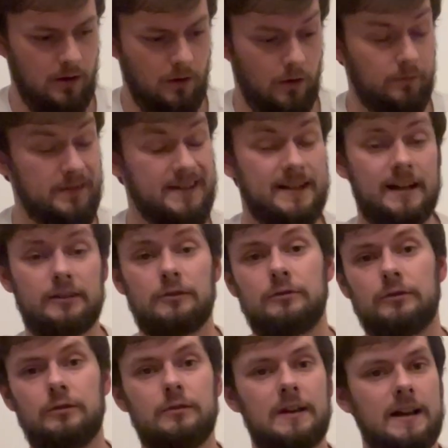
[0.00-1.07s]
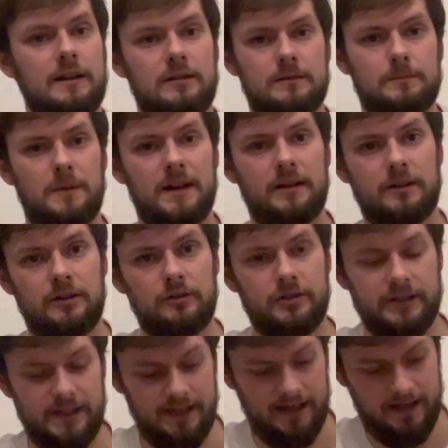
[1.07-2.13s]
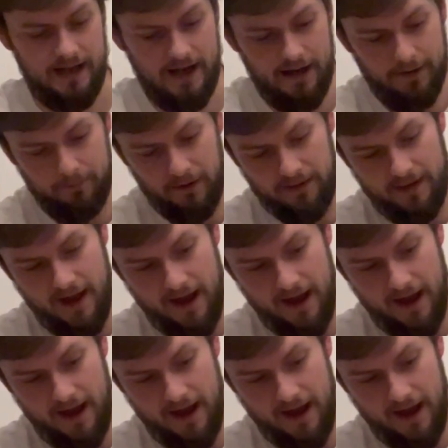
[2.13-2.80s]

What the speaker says: Obviously, I don't do that because mine are usually in a can, but